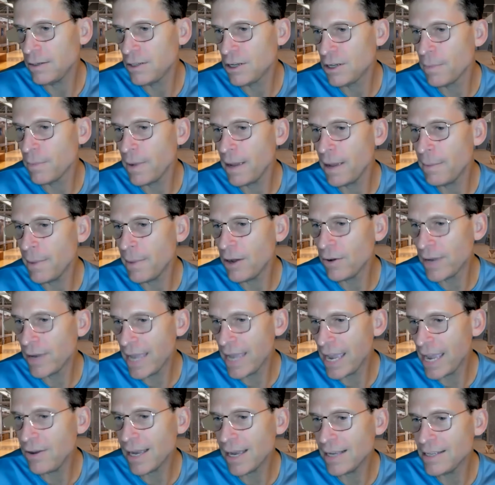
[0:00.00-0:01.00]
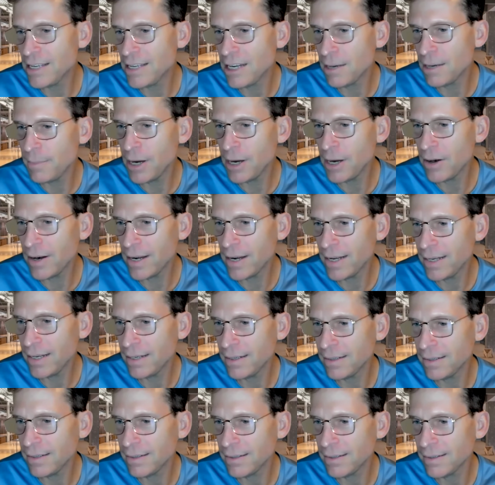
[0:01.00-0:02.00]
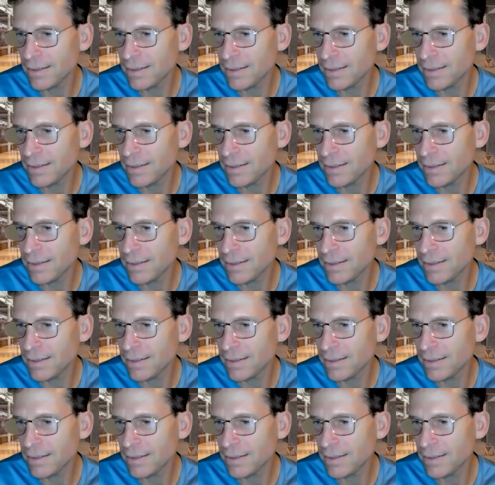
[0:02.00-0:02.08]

So am I okay? You guys hear me all right?